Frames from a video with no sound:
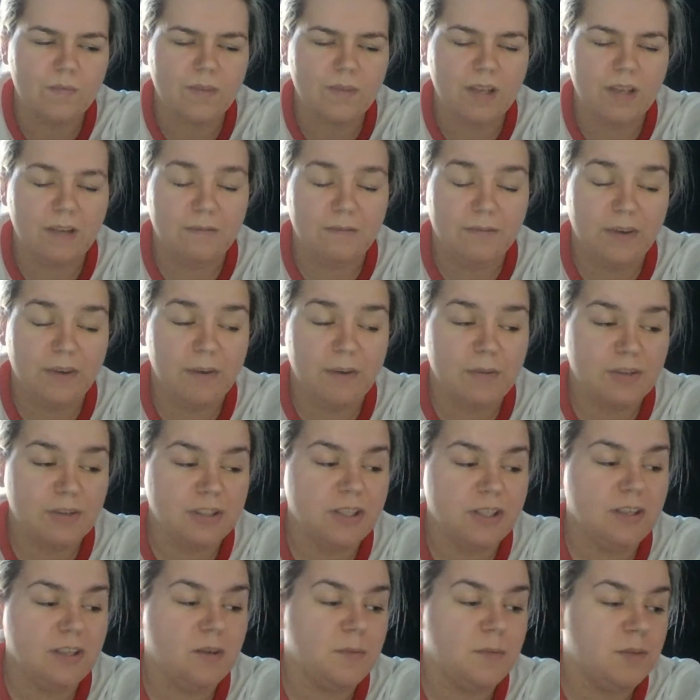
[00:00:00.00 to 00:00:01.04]
I'm very much
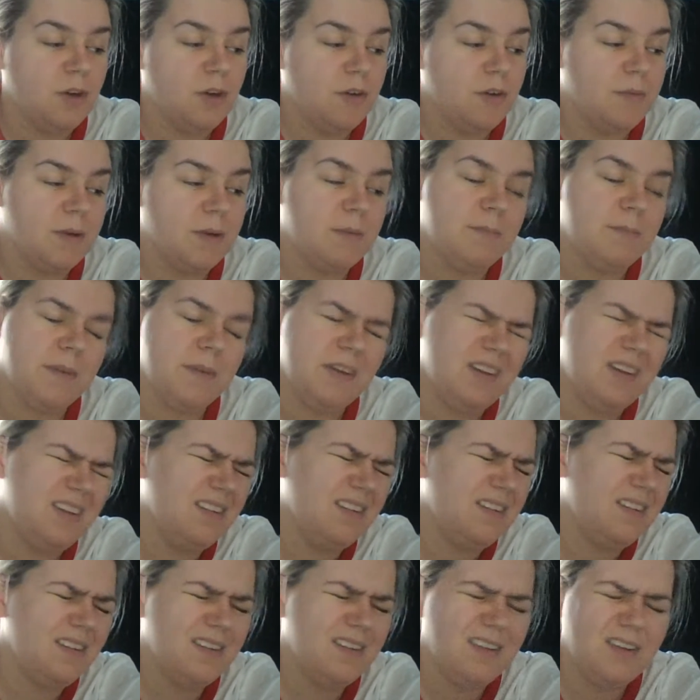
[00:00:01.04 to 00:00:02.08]
getting off topic, but
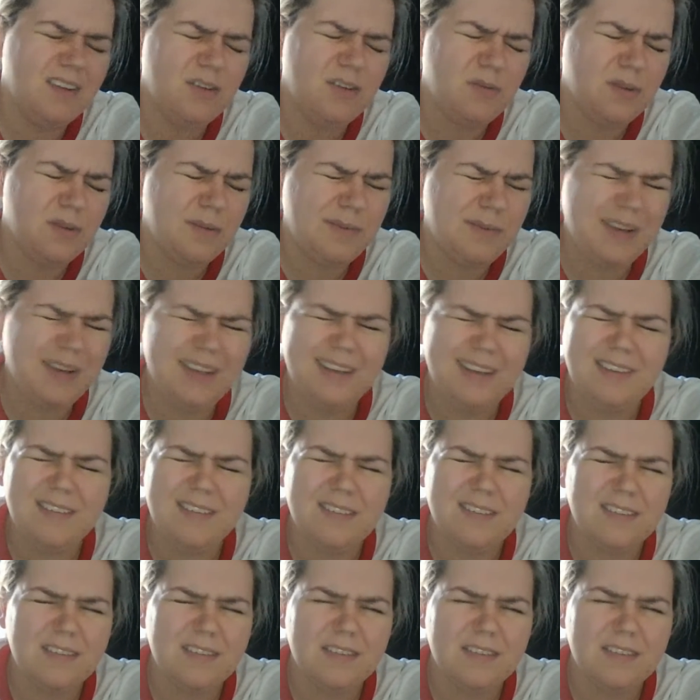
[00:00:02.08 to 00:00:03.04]
you know what I mean?